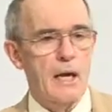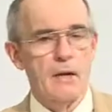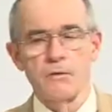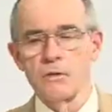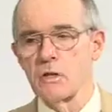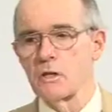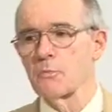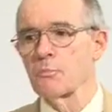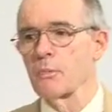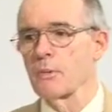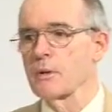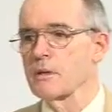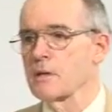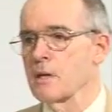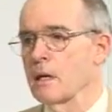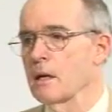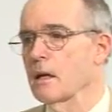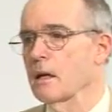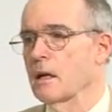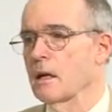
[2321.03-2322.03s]
I have just
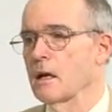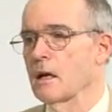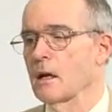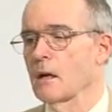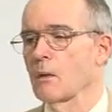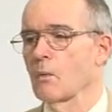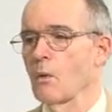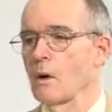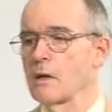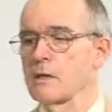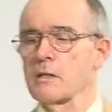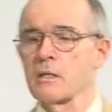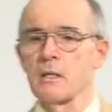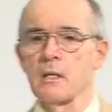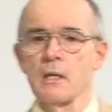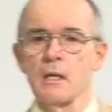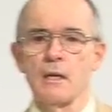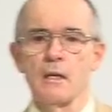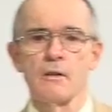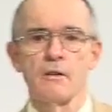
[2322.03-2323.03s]
presented here
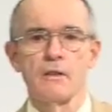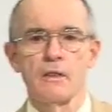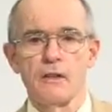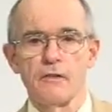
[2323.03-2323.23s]
was the,